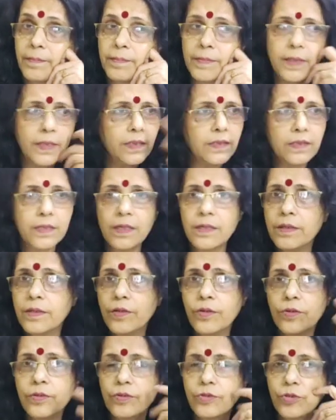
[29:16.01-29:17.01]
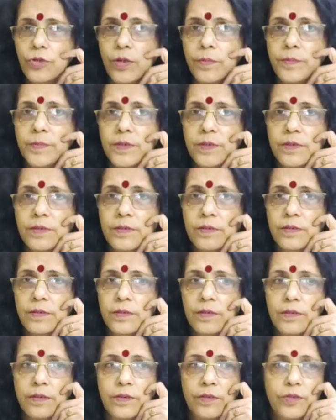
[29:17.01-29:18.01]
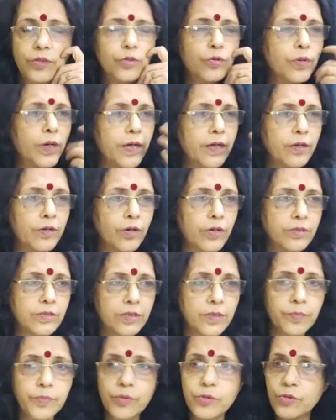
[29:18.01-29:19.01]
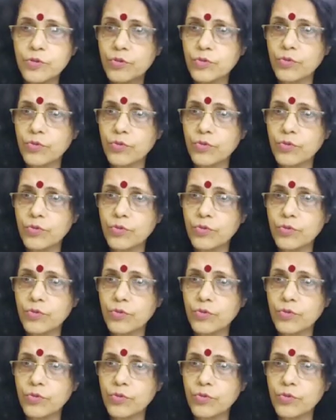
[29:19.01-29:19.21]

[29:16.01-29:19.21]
These are your jobs. You are not supposed